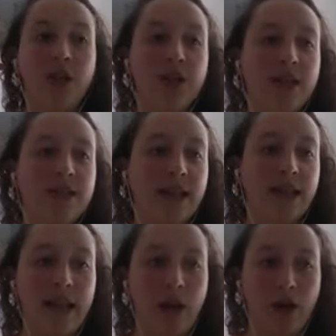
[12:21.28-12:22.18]
just
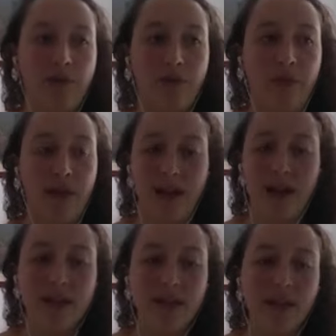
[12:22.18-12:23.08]
get out of my
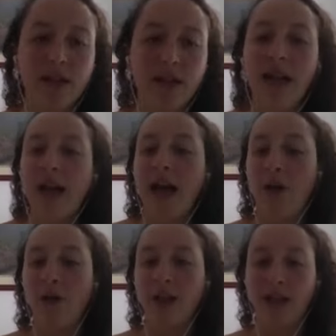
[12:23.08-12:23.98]
master.
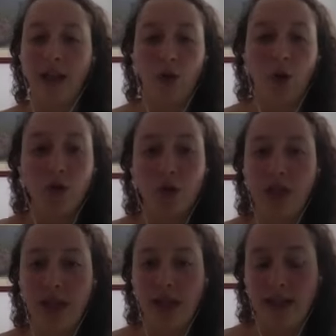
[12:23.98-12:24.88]
How can I go to
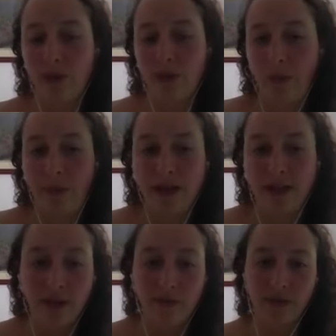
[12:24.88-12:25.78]
this
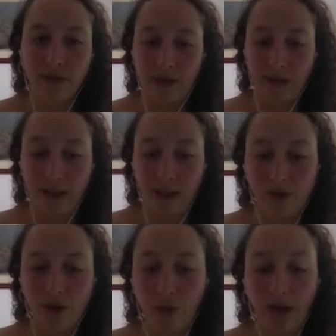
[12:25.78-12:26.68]
competitive uh,
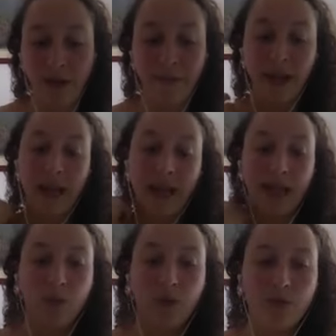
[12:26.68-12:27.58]
industry?
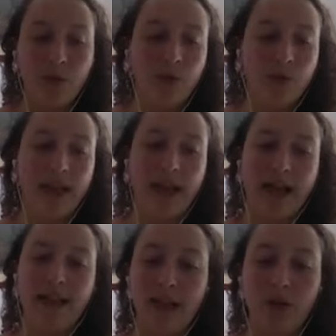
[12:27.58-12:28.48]
and was really good that,
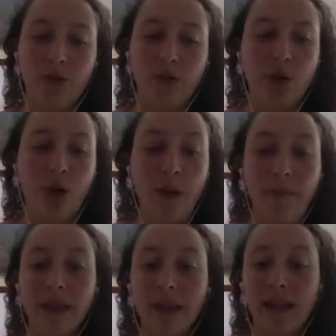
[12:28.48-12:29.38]
that I could saw,
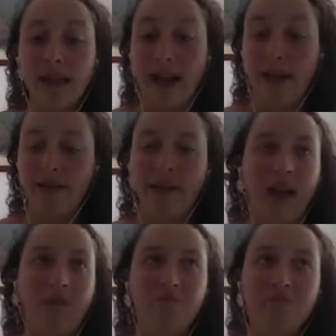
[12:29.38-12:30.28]

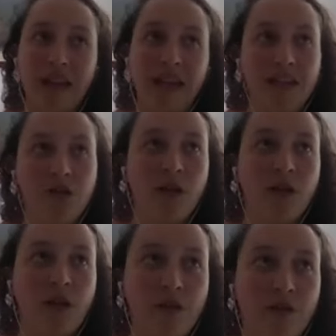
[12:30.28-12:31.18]
like I
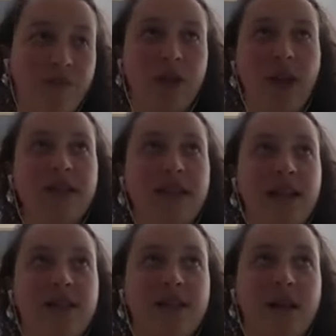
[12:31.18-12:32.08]
discover not that I
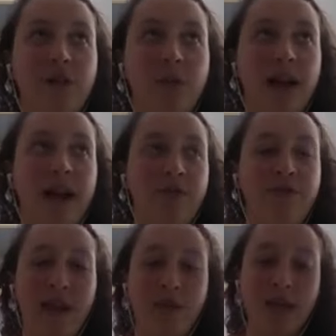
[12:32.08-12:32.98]
discovered, but I
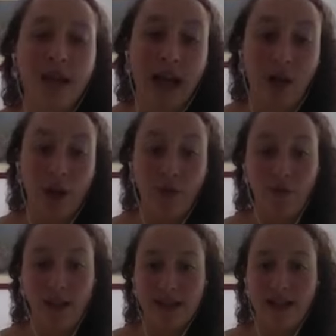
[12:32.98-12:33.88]
found a lot of
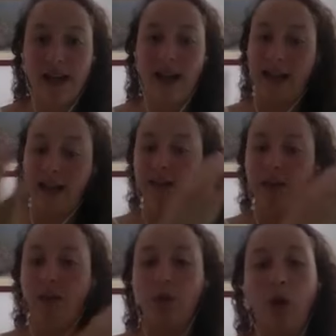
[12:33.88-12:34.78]
things that I
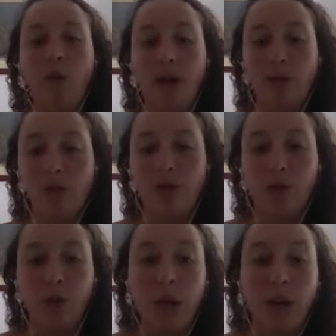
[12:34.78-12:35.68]
know I could
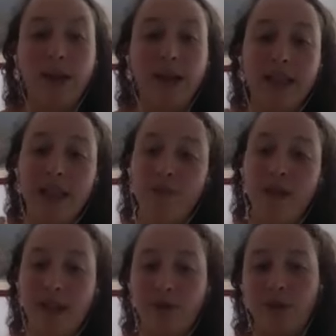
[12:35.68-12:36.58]
do, but I didn't think
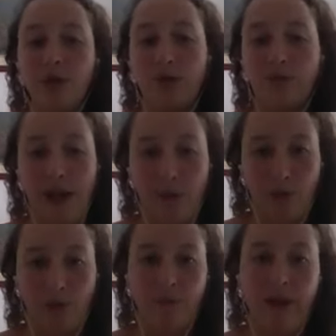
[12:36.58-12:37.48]
this thing was
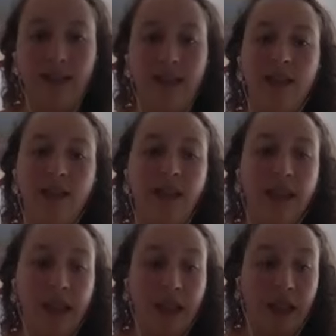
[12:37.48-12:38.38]
valuable. I didn't
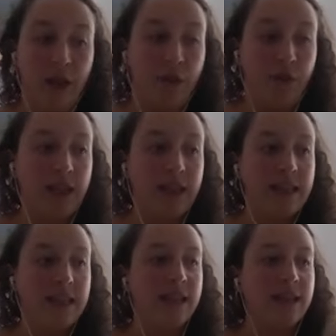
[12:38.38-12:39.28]
think
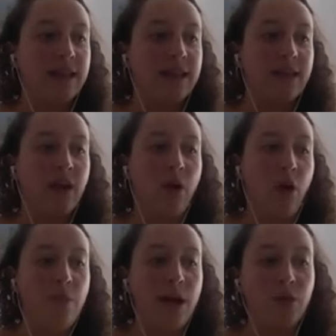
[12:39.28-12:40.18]
that
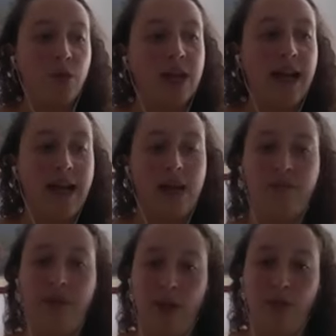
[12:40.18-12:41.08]
all my work had a
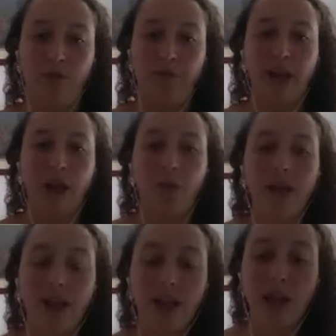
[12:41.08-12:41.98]
value. And when
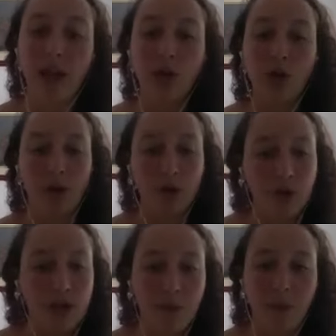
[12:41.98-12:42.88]
I talked to
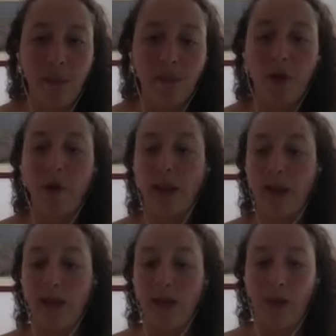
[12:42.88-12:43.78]
these people,
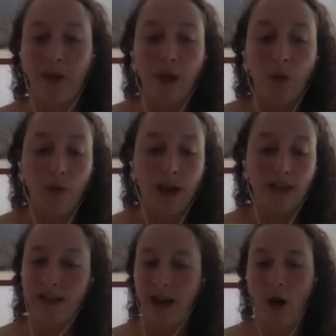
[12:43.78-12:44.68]
uh, when
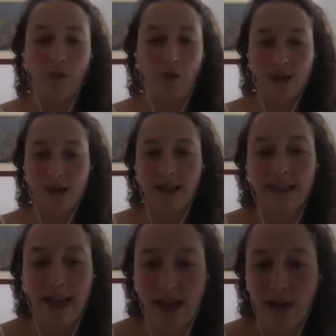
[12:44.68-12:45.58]
of course
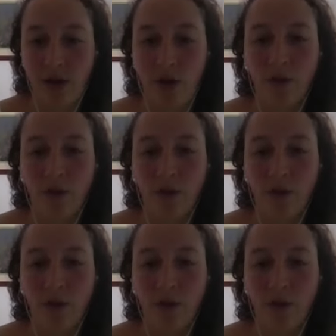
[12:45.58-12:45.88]
Dalia's